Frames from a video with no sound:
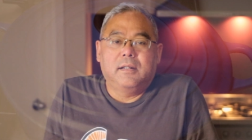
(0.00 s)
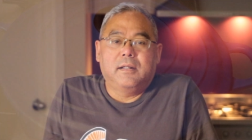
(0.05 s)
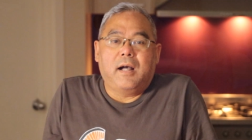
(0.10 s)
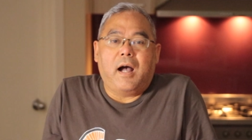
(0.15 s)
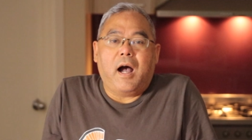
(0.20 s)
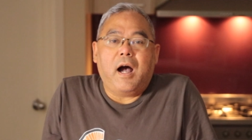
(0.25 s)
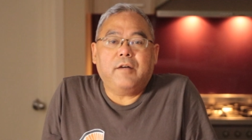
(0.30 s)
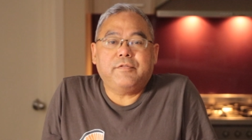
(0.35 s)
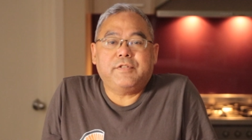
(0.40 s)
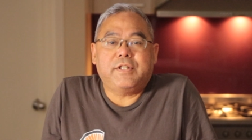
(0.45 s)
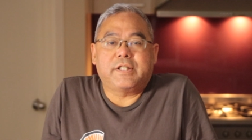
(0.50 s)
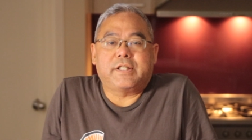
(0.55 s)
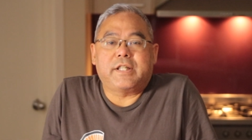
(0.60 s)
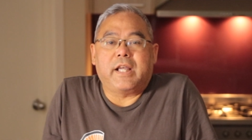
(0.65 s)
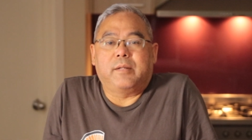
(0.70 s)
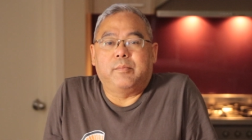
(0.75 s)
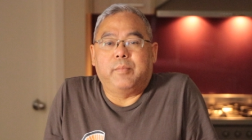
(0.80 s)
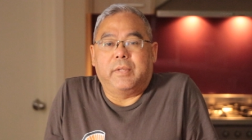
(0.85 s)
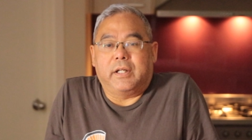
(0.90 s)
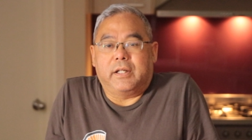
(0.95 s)
After
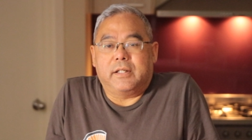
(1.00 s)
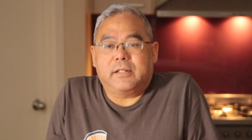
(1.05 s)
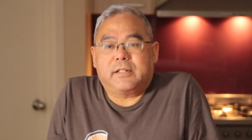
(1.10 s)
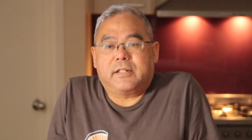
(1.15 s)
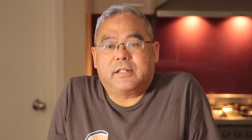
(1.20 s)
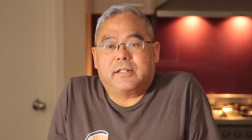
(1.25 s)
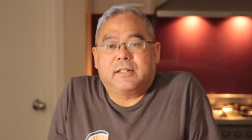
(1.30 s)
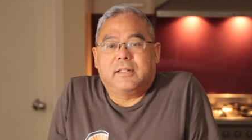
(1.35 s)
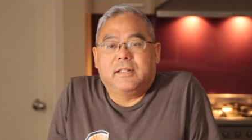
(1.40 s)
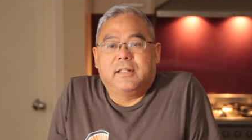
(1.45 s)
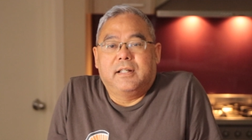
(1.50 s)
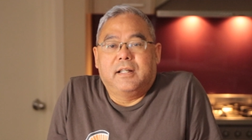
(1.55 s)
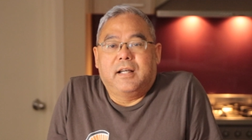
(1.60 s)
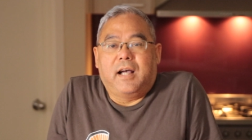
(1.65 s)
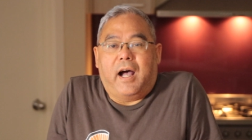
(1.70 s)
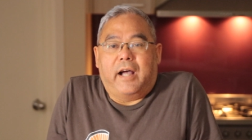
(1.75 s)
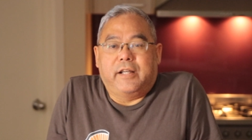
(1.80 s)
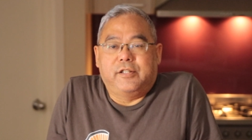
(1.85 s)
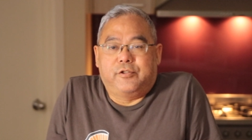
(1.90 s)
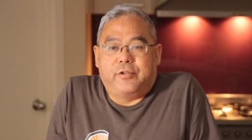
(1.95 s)
10 minutes,
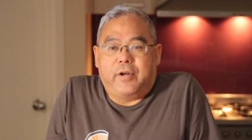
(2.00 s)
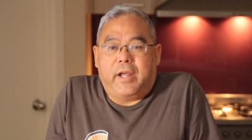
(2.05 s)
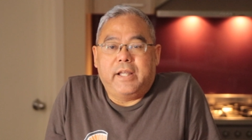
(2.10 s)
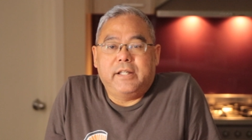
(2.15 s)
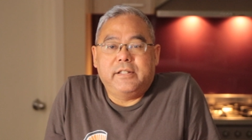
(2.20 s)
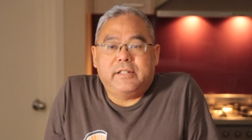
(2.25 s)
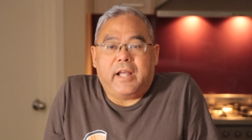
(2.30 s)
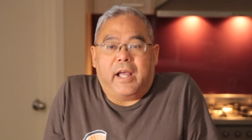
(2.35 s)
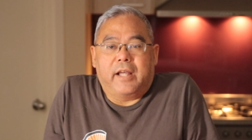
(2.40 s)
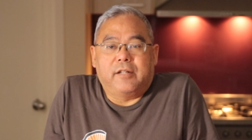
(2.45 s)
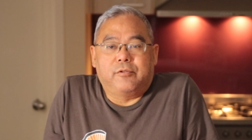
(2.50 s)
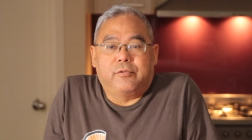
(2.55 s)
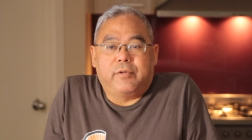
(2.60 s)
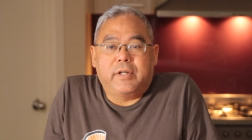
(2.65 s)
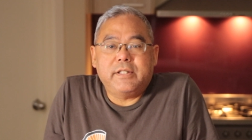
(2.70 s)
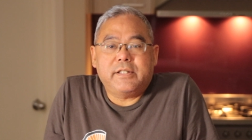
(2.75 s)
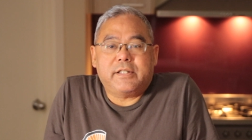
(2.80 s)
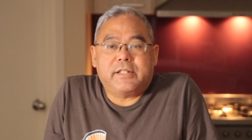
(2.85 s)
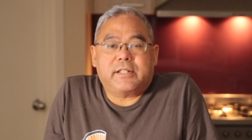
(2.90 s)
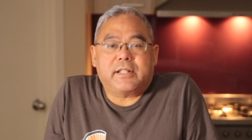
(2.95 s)
I drained and
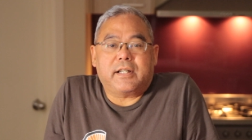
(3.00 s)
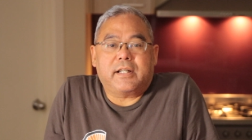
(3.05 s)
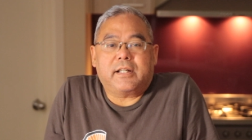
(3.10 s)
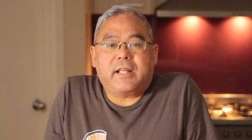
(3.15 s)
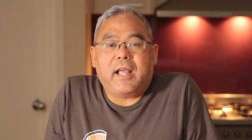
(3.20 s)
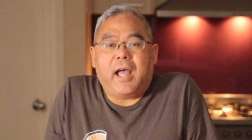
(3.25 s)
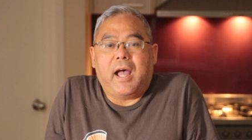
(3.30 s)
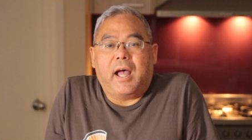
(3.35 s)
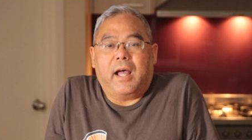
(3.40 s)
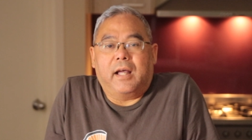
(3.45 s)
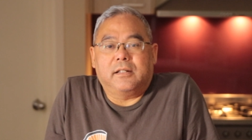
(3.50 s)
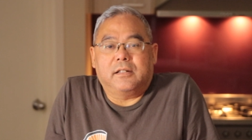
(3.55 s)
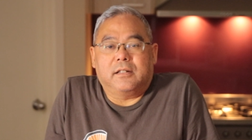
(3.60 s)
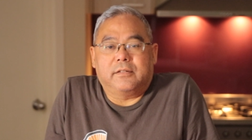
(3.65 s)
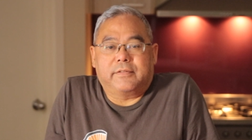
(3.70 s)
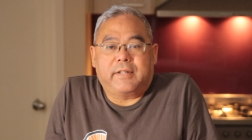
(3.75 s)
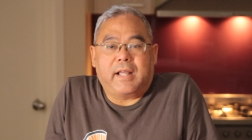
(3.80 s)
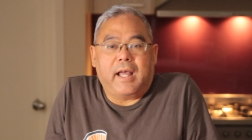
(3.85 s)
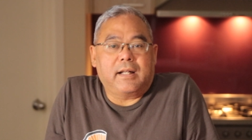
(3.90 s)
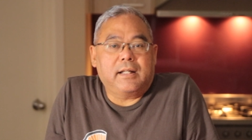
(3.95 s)
rinsed a can
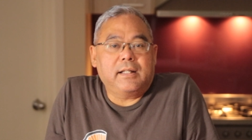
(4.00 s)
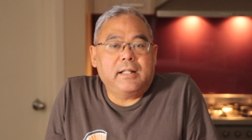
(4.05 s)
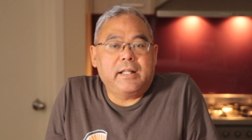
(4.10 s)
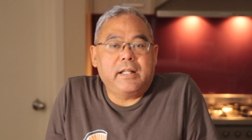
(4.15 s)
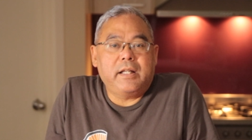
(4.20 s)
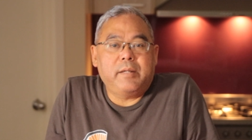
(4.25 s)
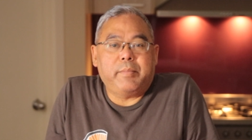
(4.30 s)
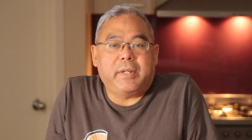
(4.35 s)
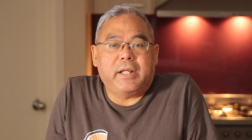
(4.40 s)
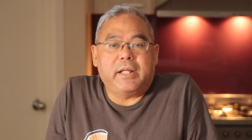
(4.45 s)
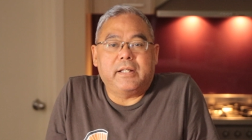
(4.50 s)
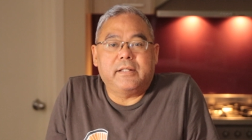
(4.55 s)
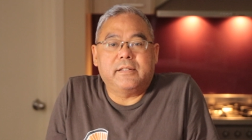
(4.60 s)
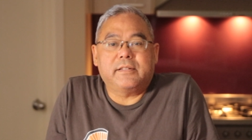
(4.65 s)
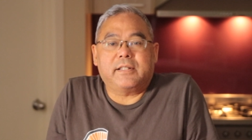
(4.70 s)
of cannellini beans